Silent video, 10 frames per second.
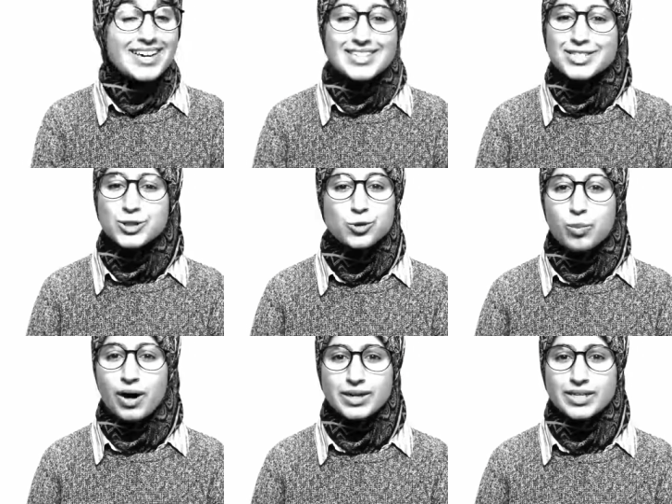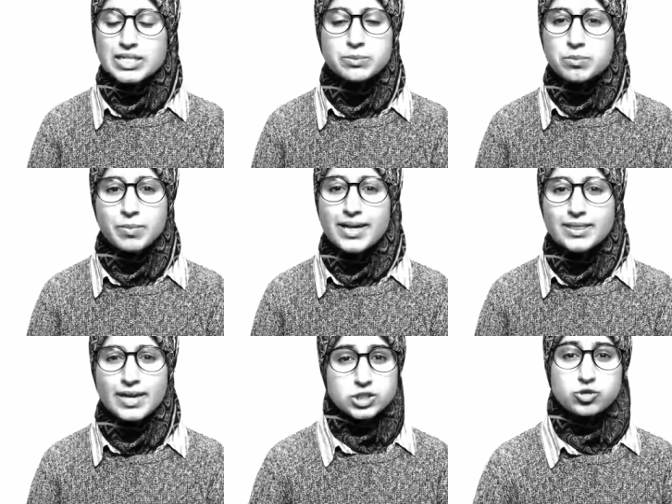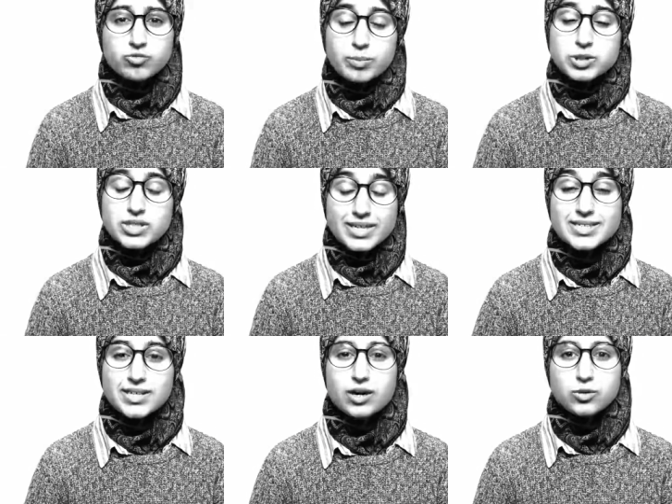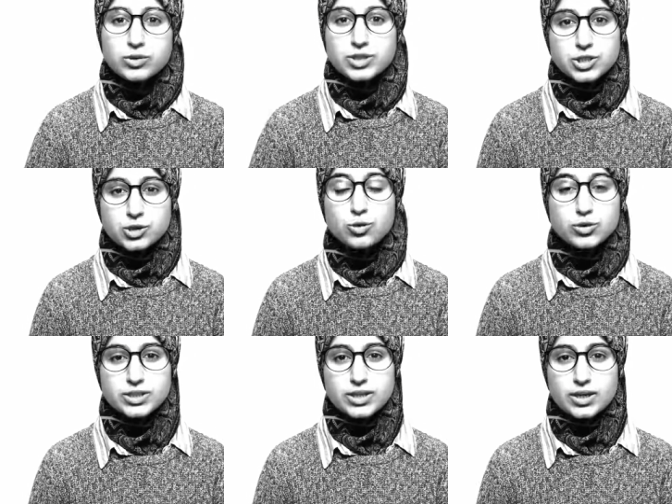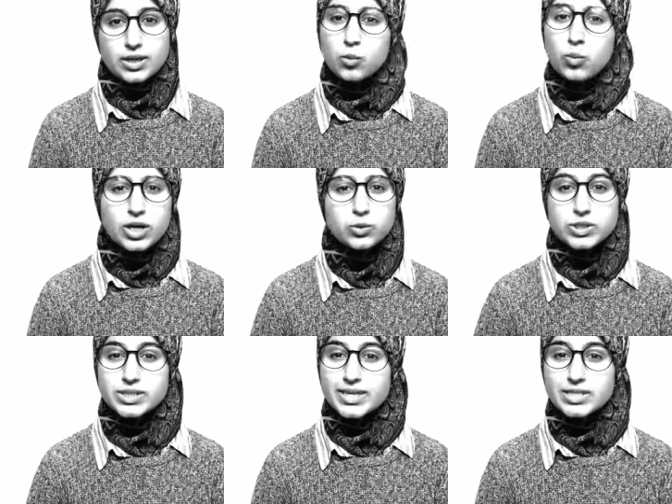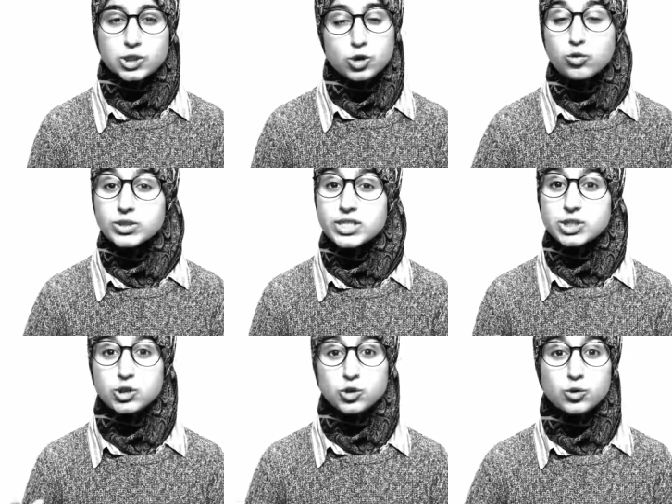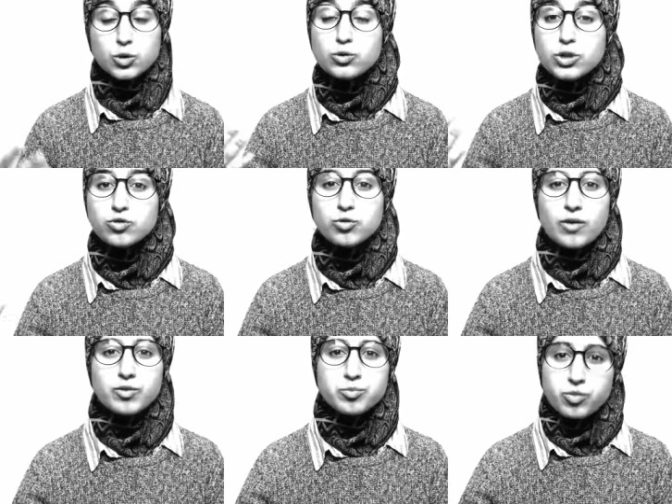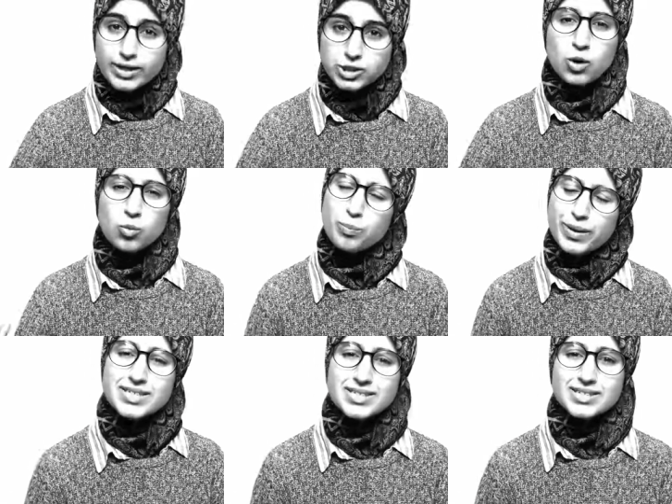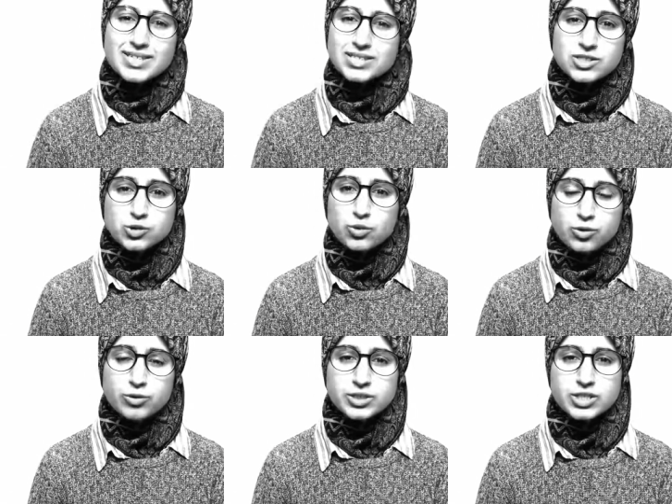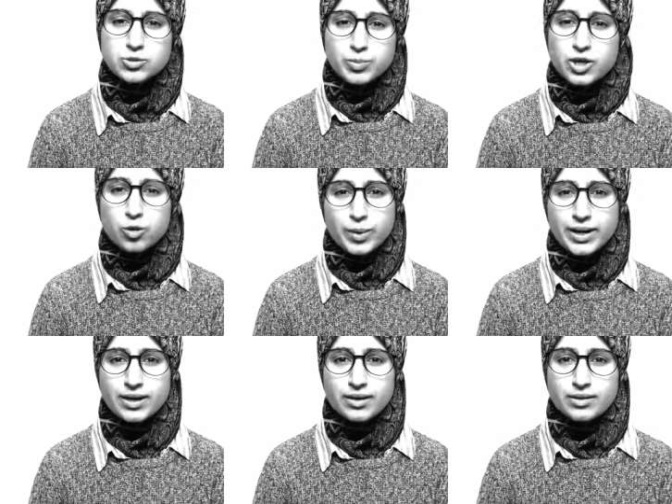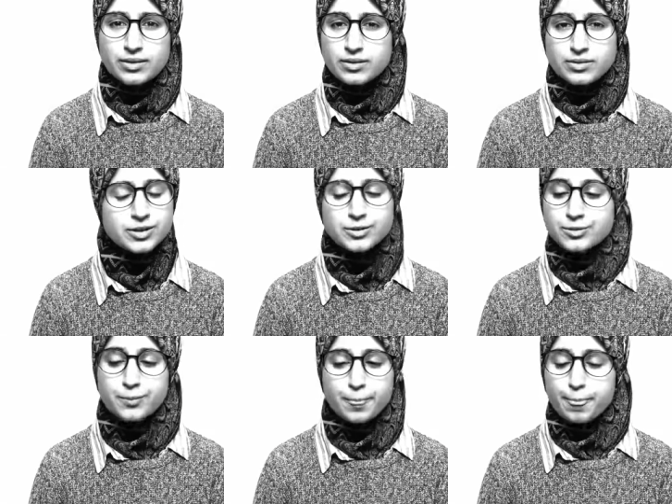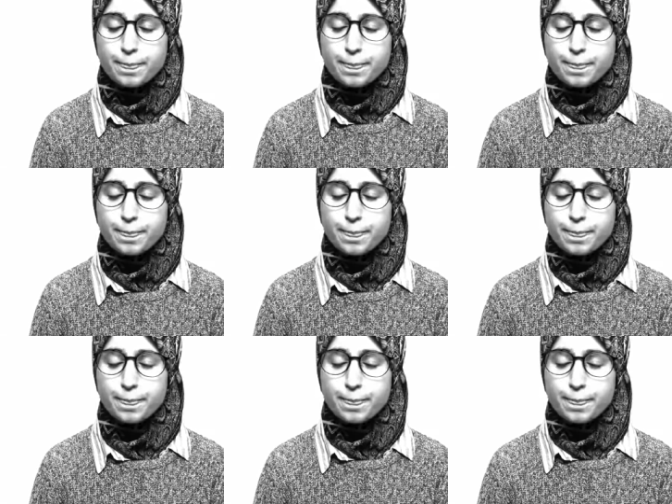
There is no bargain to be made then, for disruption is our only security. In a world which says security is ensured only through our oppression, what basis has such authority to be obeyed? No.